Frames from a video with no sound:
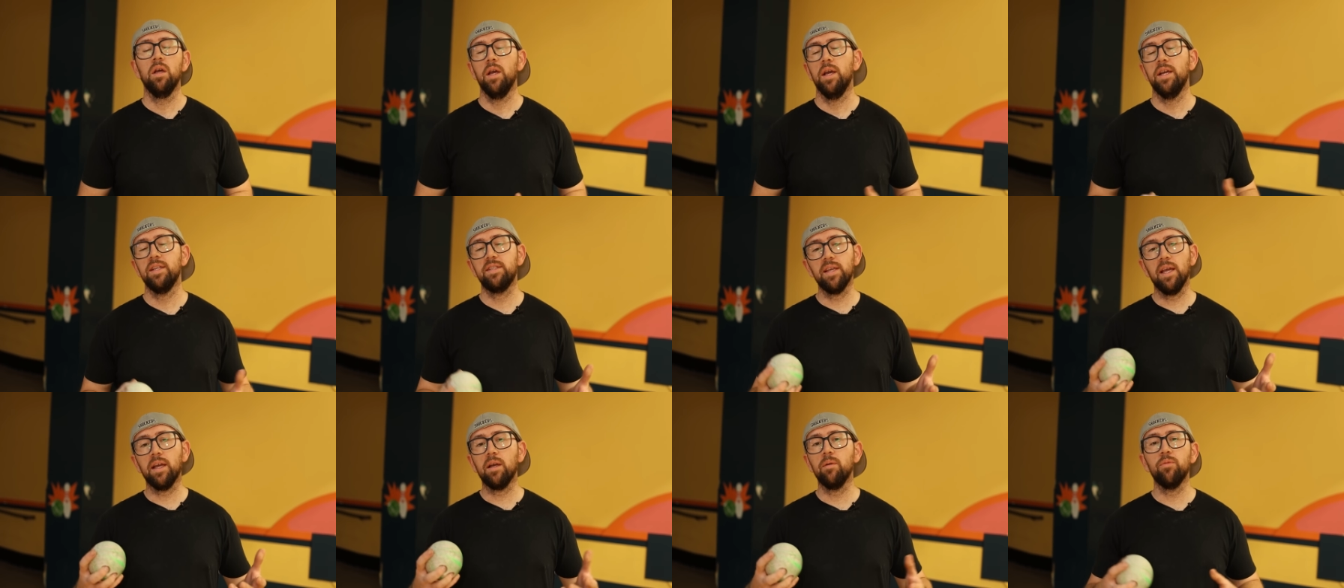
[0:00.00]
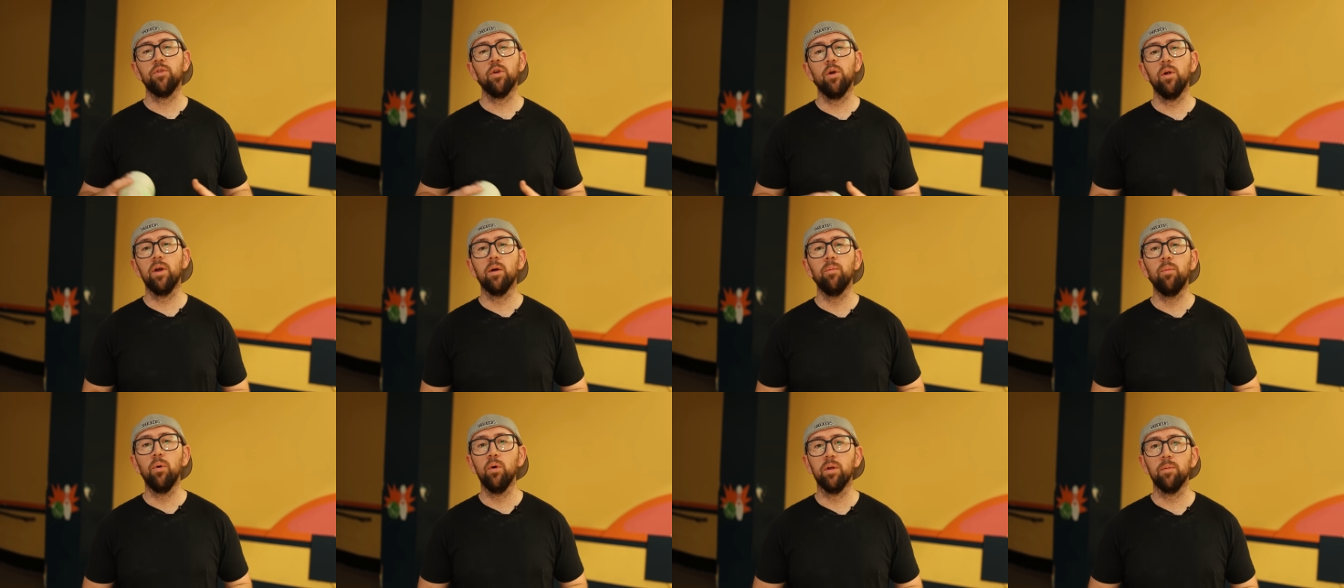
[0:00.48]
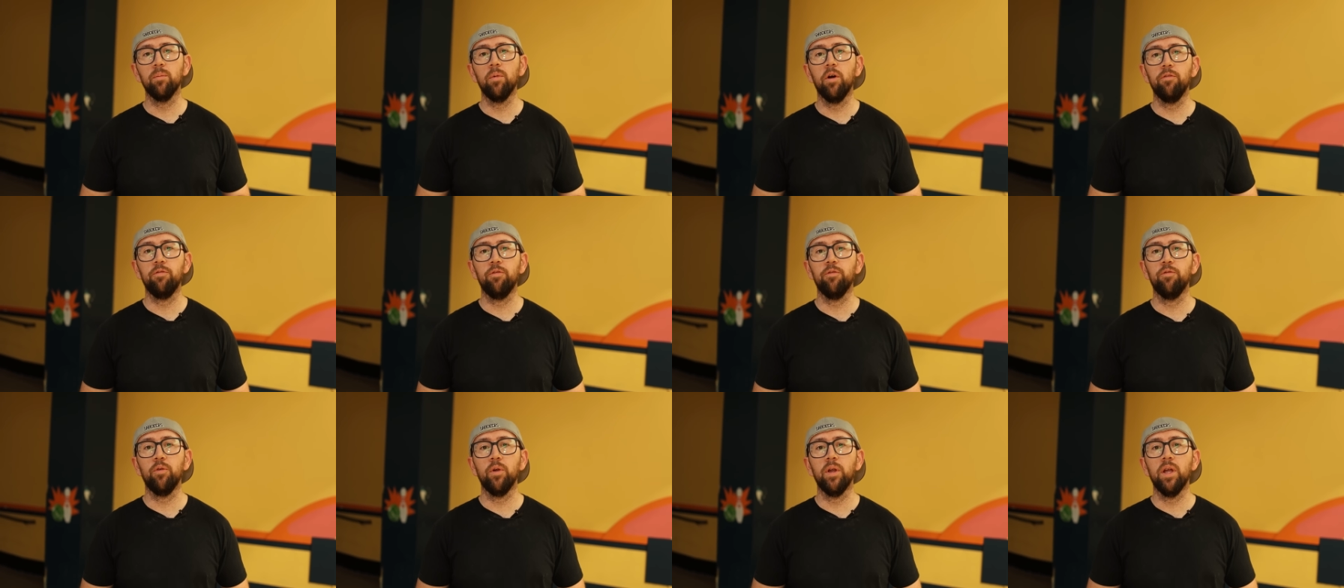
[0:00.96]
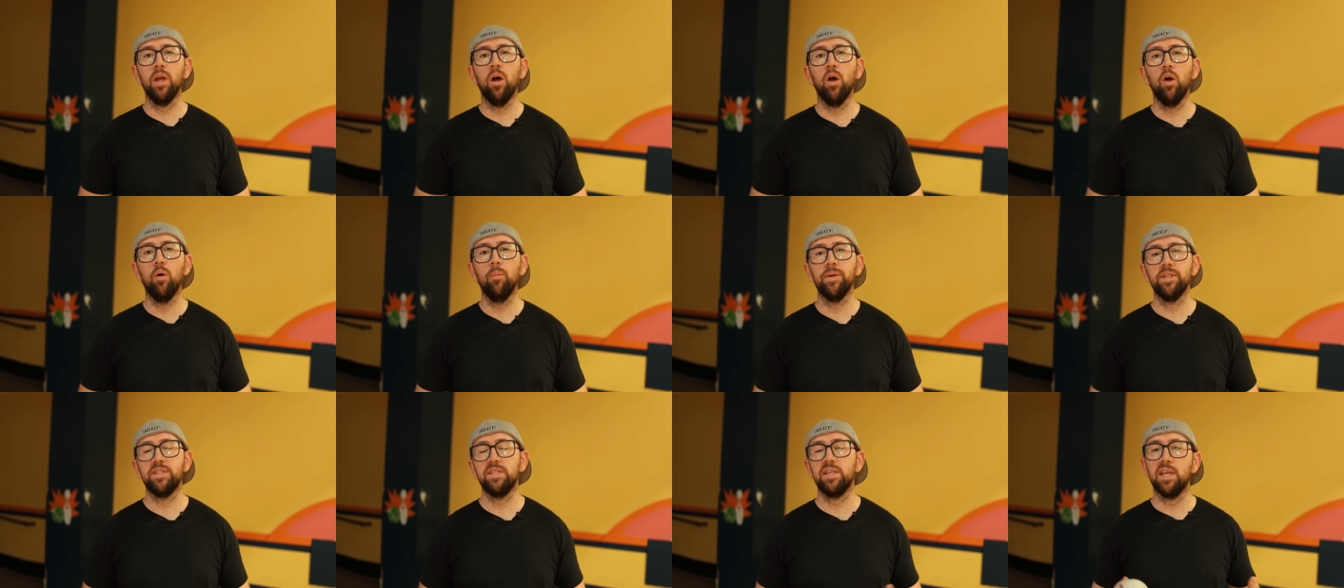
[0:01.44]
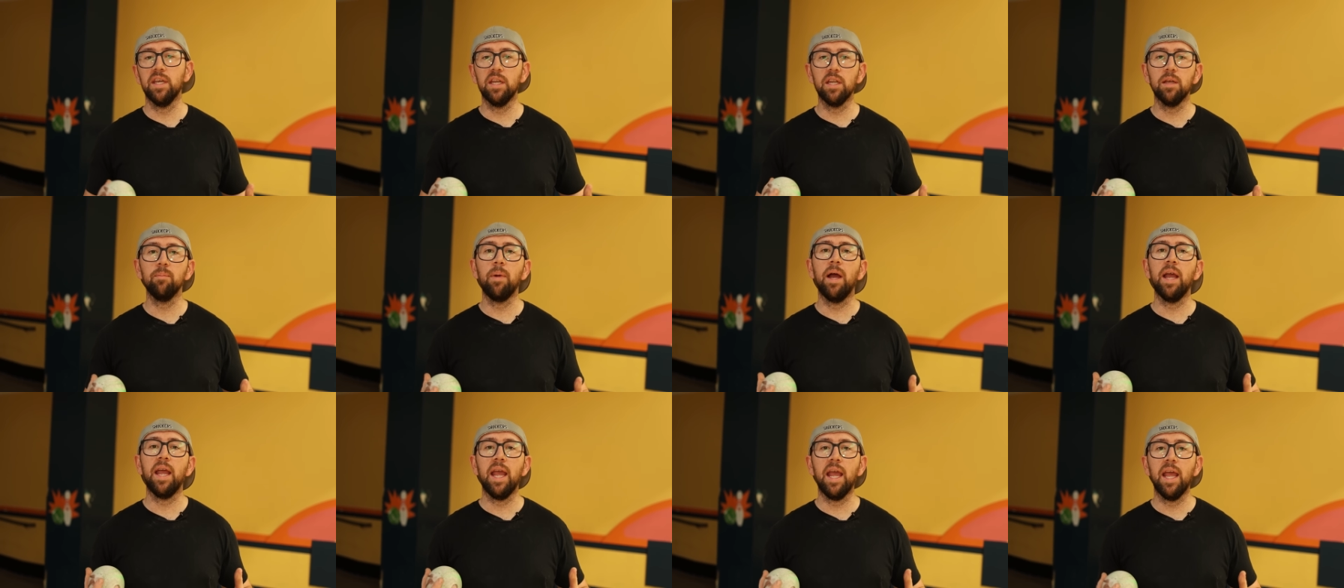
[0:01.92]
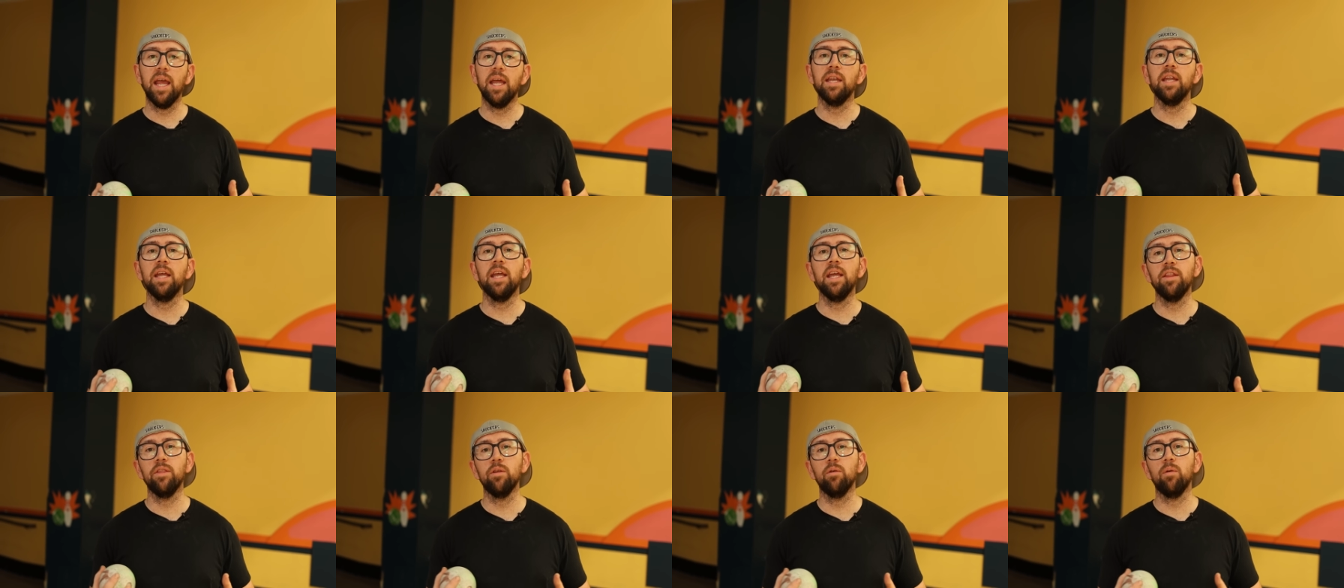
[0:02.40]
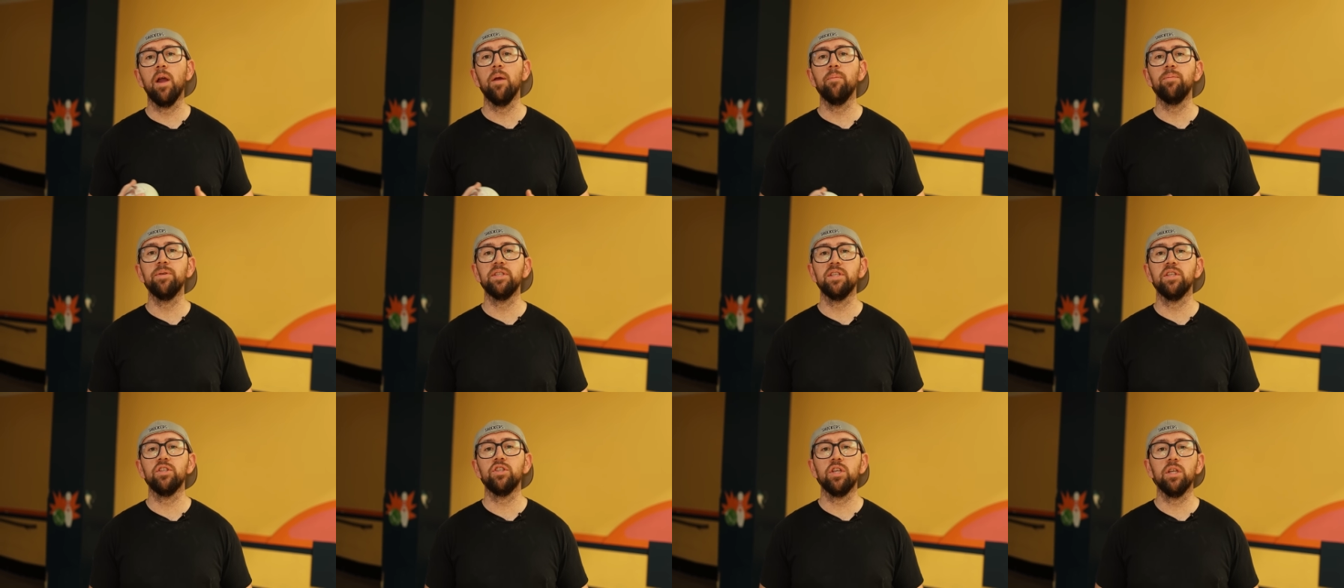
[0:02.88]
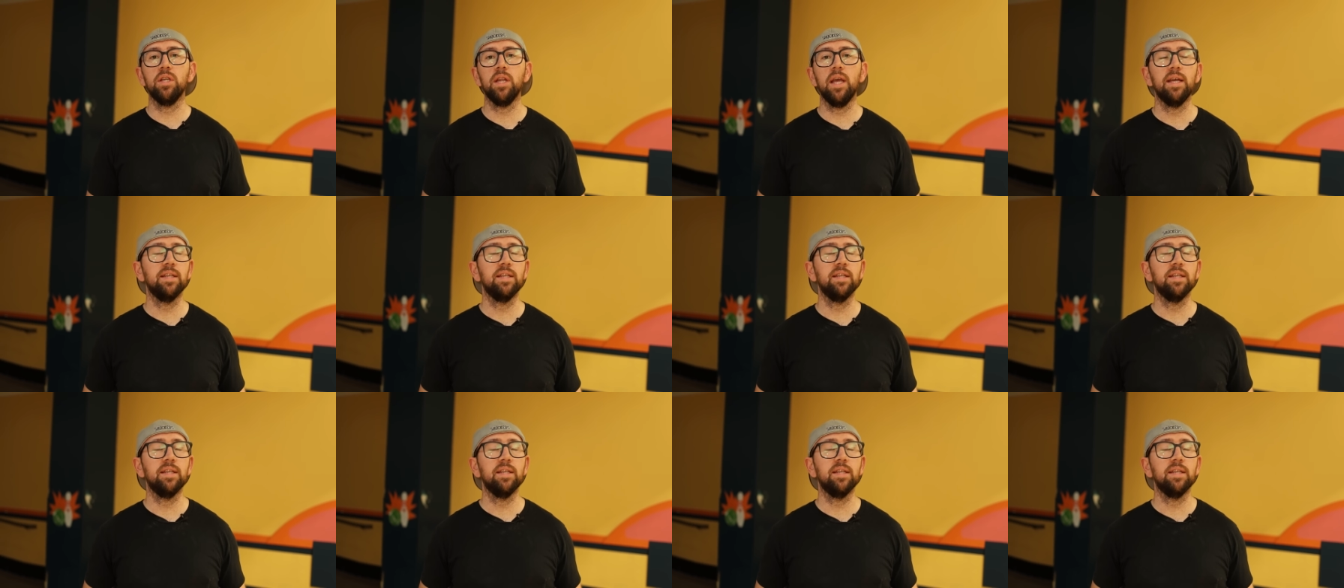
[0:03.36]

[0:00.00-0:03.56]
It's like I'm throwing a bowling ball for free at home. It's getting my hand in the right position,